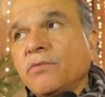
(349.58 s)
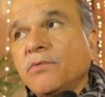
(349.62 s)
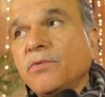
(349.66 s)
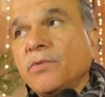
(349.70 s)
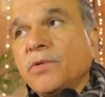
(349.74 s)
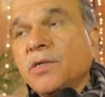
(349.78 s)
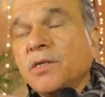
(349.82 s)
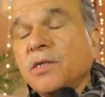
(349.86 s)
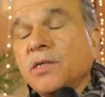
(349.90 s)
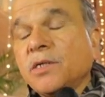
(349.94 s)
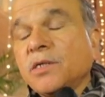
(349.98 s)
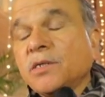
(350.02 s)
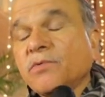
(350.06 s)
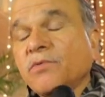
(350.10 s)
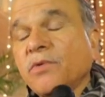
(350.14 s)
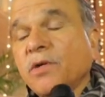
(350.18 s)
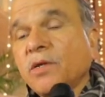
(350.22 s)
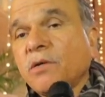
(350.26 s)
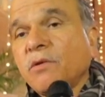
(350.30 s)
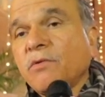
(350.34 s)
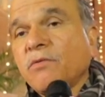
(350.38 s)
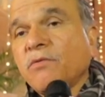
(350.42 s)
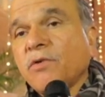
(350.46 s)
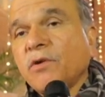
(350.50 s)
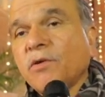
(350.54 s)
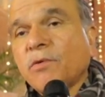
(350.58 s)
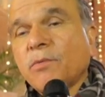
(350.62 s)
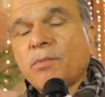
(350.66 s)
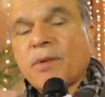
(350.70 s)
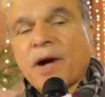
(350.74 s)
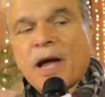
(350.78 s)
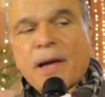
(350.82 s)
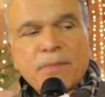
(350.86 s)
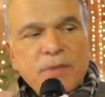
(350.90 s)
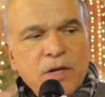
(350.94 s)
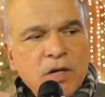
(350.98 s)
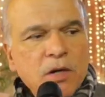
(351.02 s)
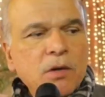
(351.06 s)
which is one of our
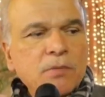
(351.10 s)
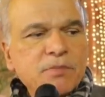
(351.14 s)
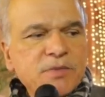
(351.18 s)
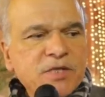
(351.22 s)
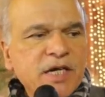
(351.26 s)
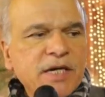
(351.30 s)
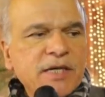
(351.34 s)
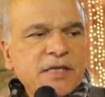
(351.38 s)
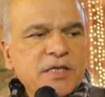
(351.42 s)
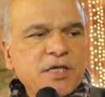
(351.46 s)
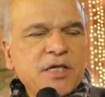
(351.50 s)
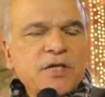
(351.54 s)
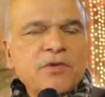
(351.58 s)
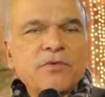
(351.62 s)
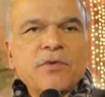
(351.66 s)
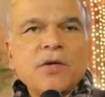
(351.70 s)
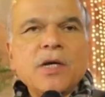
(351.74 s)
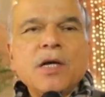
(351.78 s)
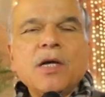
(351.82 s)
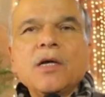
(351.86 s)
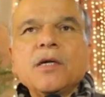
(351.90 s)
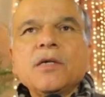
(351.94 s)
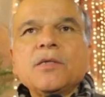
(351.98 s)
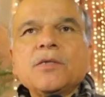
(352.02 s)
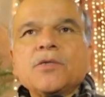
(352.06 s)
primary objective,